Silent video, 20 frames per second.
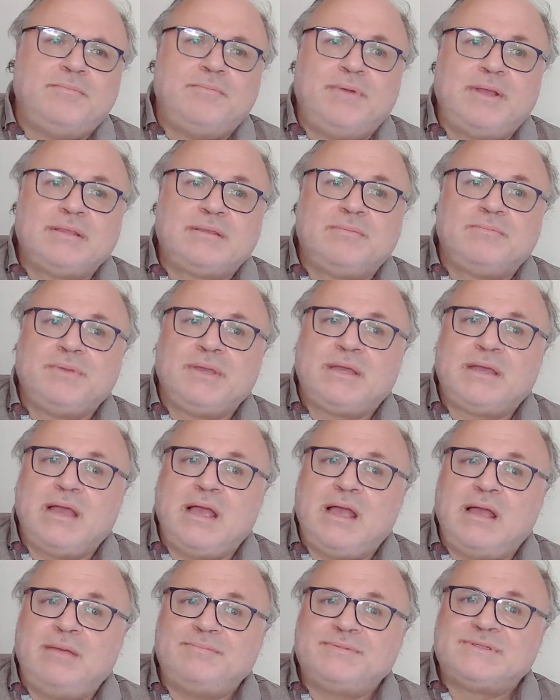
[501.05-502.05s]
but
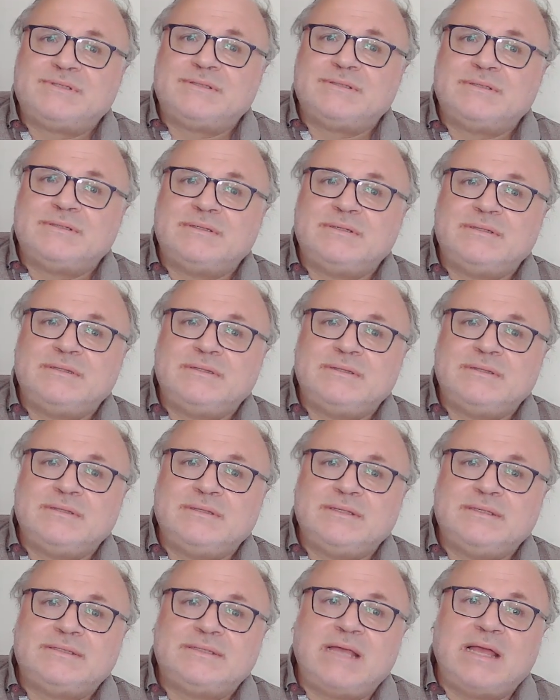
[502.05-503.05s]
becomes
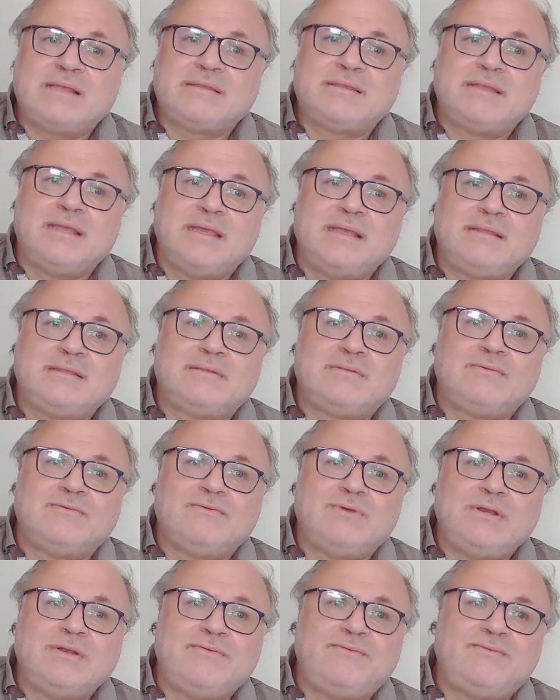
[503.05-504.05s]
disheartened
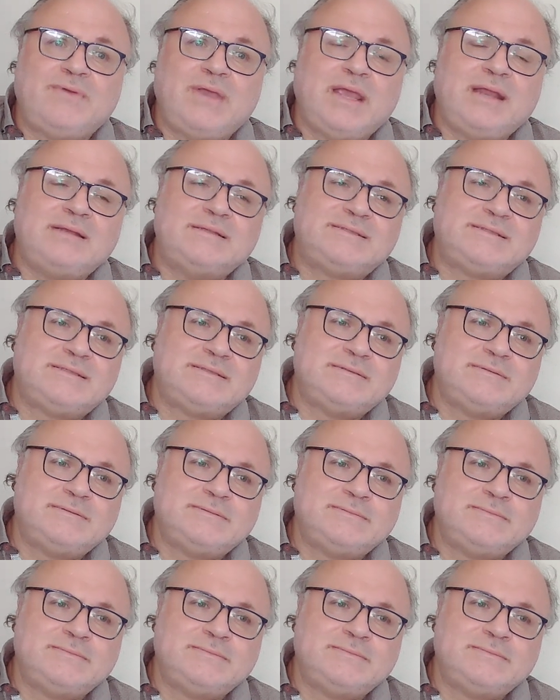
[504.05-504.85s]
when he fails.